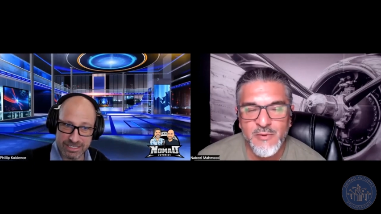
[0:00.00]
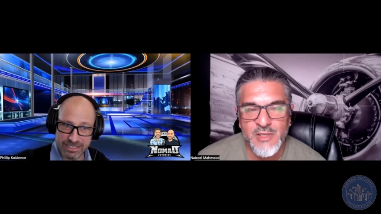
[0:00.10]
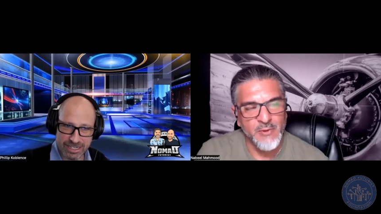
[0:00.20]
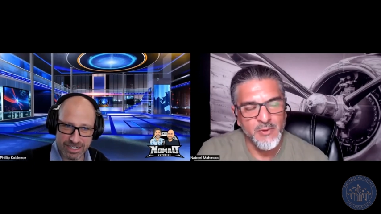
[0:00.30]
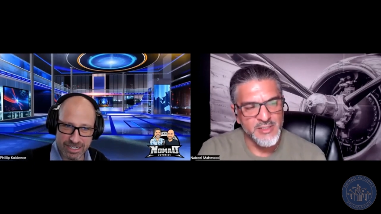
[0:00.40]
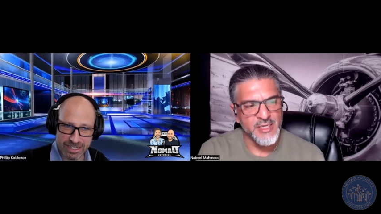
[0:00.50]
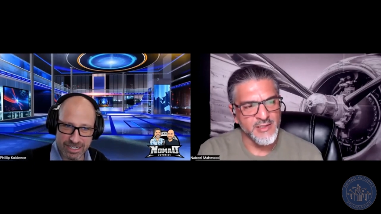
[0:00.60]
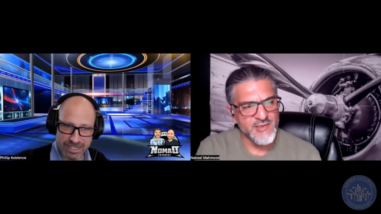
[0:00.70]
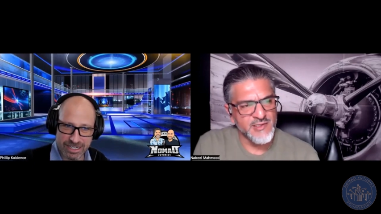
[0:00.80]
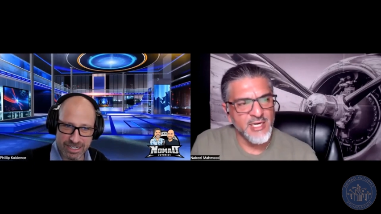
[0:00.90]
Speaker 1: which I want to
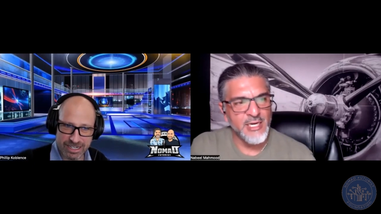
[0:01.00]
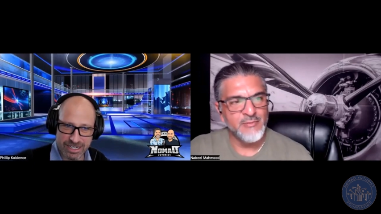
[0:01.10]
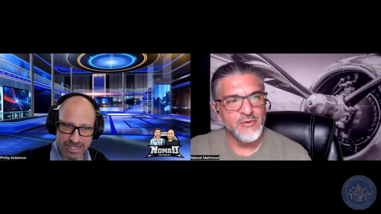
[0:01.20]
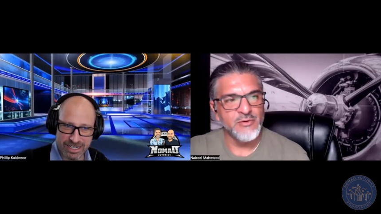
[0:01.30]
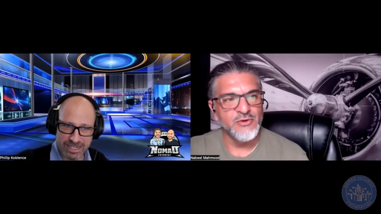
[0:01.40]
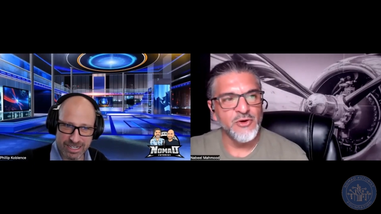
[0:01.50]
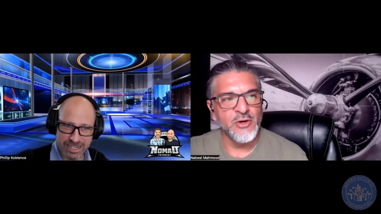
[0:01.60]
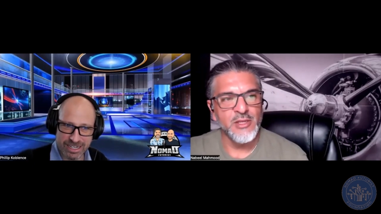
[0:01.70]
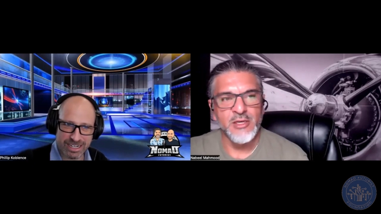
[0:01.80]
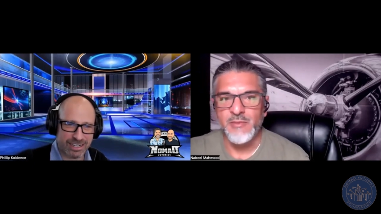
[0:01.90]
take this time to
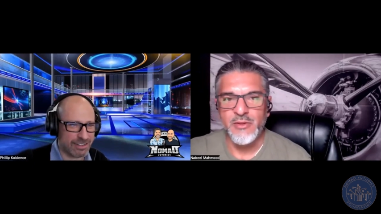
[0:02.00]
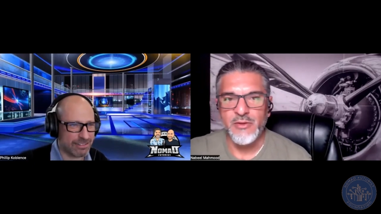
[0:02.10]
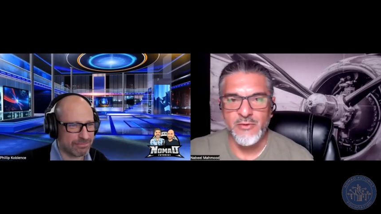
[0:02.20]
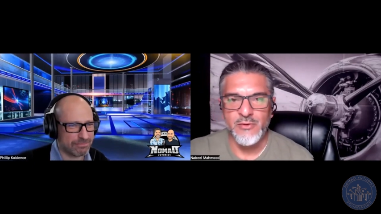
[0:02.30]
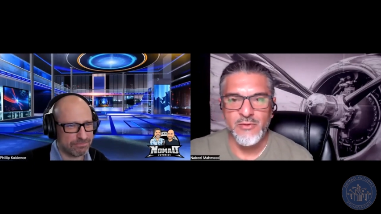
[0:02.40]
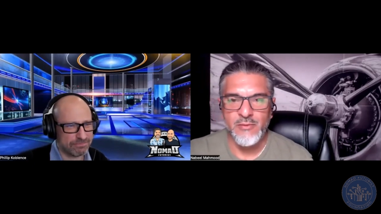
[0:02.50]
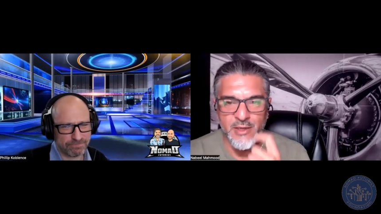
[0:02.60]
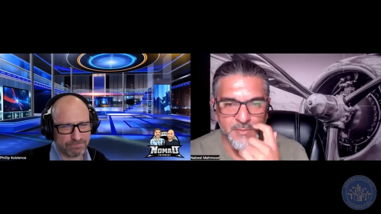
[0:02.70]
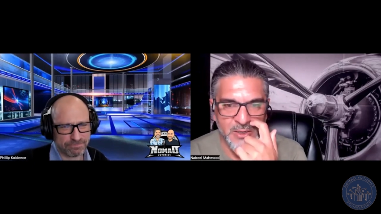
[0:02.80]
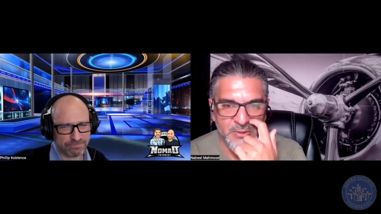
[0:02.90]
talk a little bit through
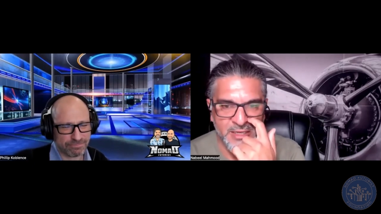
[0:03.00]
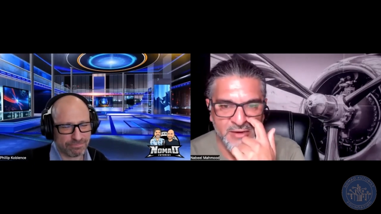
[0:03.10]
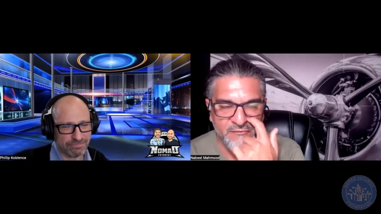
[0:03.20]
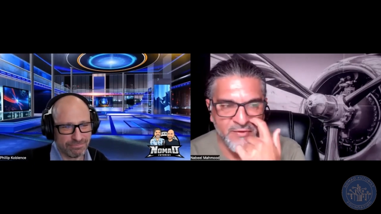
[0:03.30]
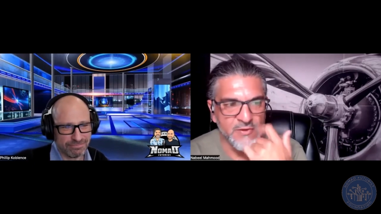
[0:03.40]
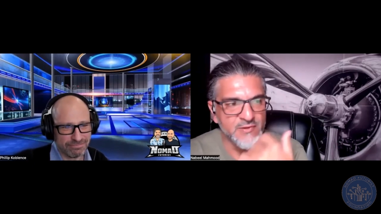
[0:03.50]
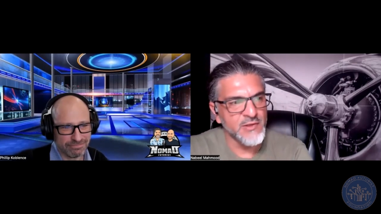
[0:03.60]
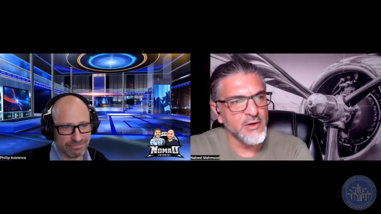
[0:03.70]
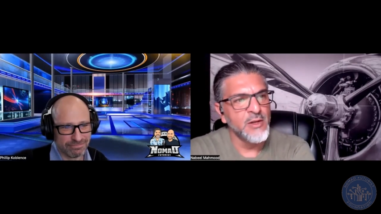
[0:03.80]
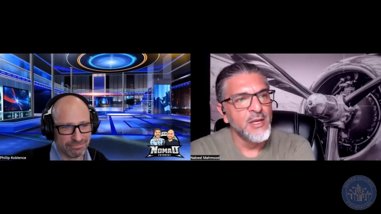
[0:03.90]
and about that, Phil.
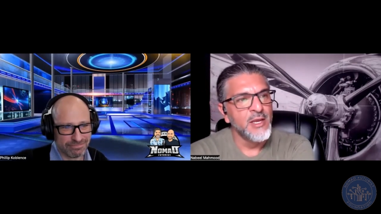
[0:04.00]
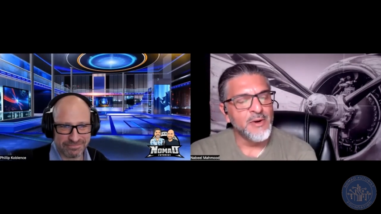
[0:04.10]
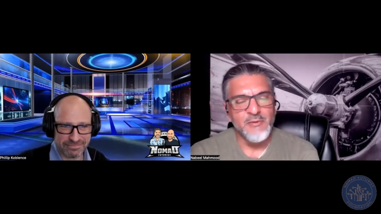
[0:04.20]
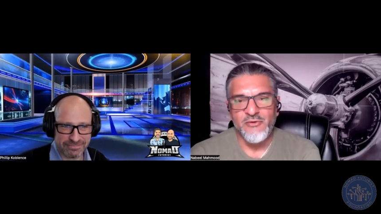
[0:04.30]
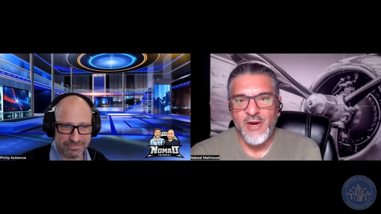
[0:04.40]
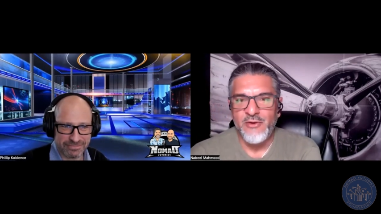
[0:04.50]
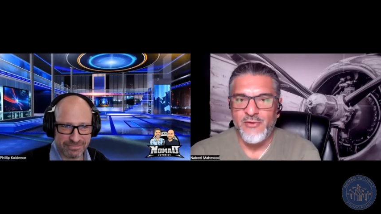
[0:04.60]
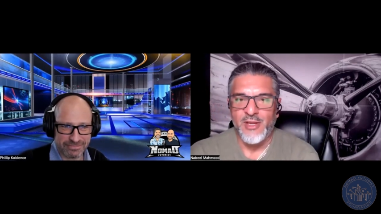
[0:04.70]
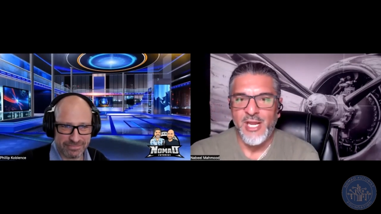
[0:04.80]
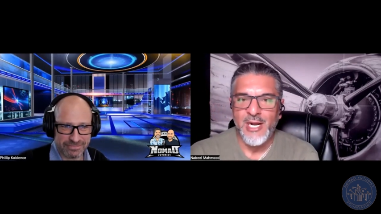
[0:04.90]
So what are we trying
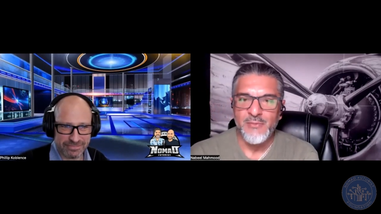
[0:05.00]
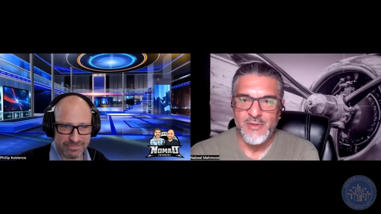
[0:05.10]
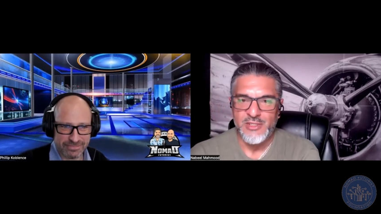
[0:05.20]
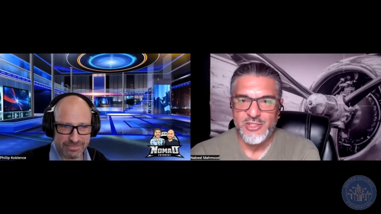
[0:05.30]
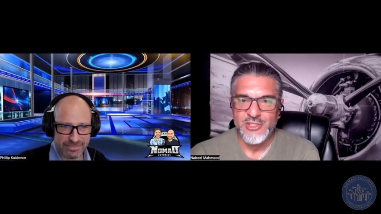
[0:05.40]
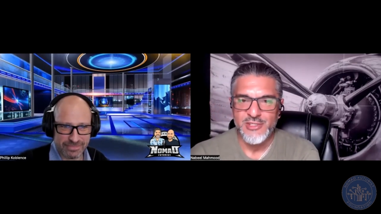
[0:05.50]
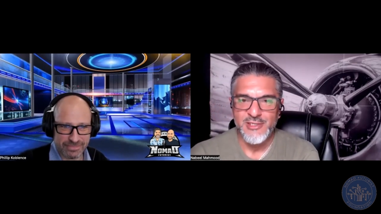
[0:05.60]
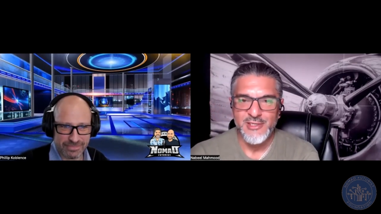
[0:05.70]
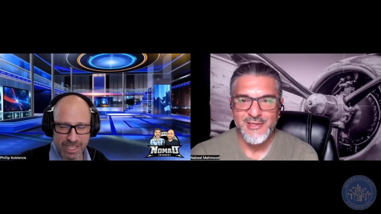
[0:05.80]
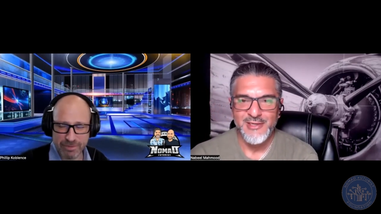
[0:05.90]
to accomplish?
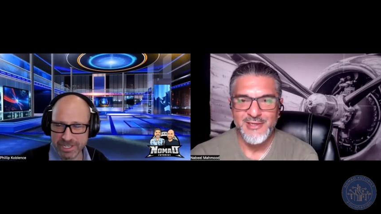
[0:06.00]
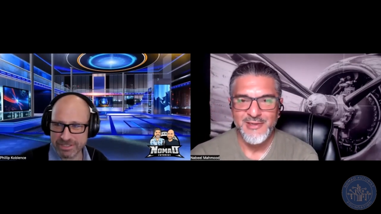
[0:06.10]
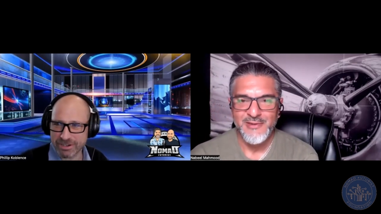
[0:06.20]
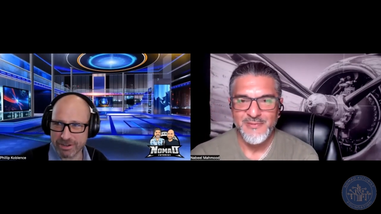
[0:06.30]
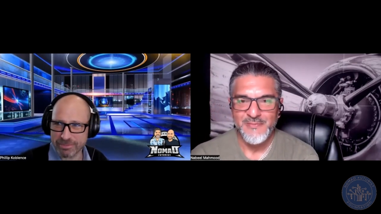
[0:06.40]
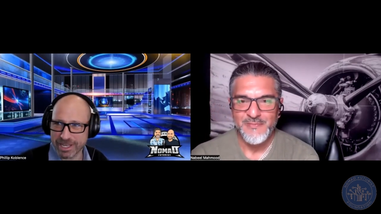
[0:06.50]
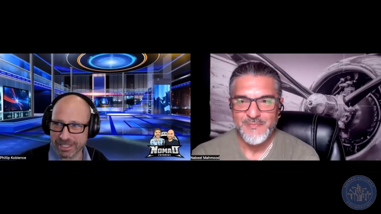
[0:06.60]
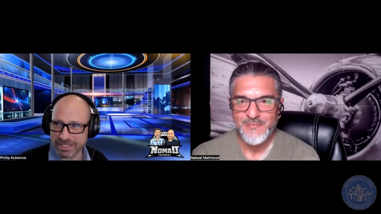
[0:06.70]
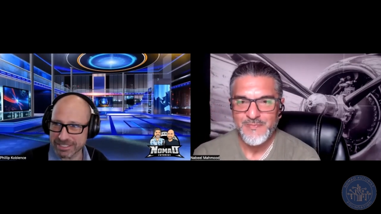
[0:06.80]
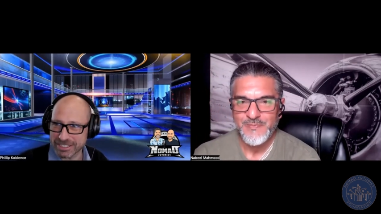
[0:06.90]
Speaker 2: Can we start
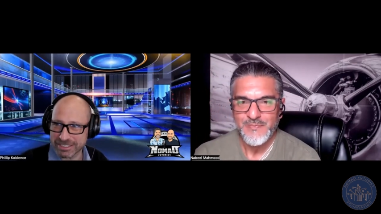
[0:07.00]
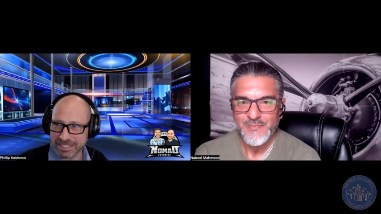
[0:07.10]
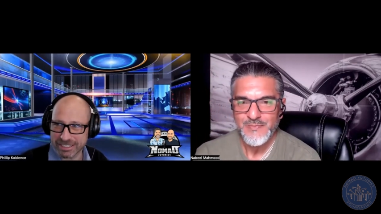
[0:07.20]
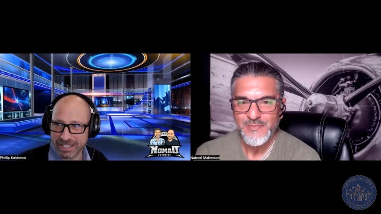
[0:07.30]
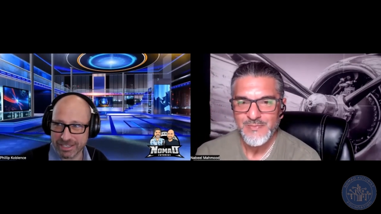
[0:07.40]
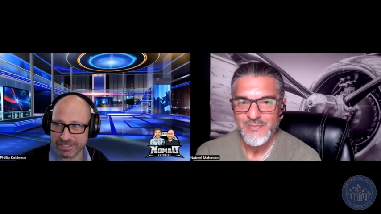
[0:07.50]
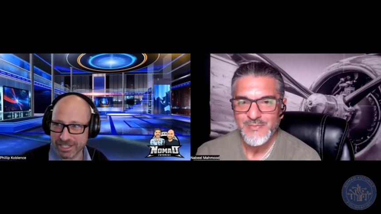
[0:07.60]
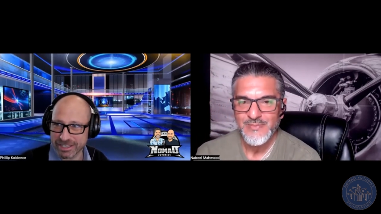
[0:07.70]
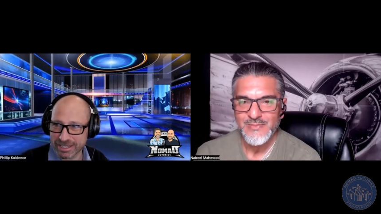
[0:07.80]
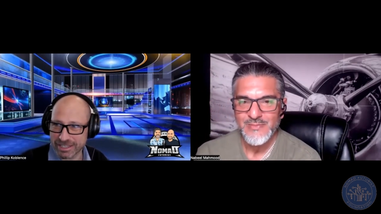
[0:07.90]
by just
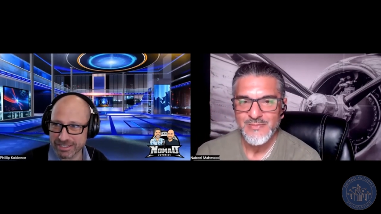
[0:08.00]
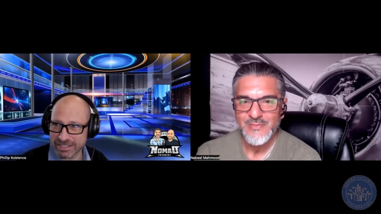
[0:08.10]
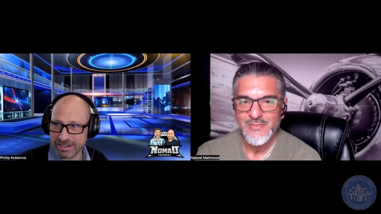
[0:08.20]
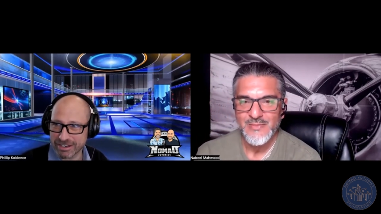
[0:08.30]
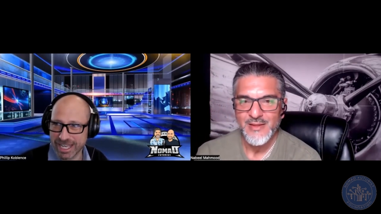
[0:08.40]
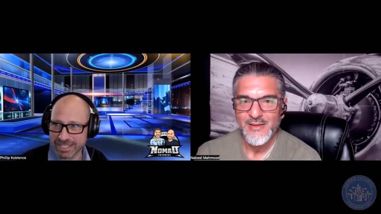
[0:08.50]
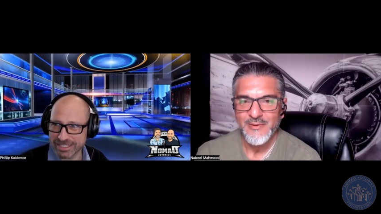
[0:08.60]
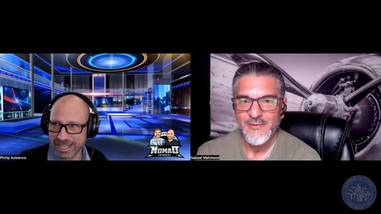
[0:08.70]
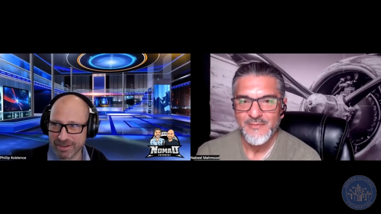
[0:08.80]
acknowledging that this year, I say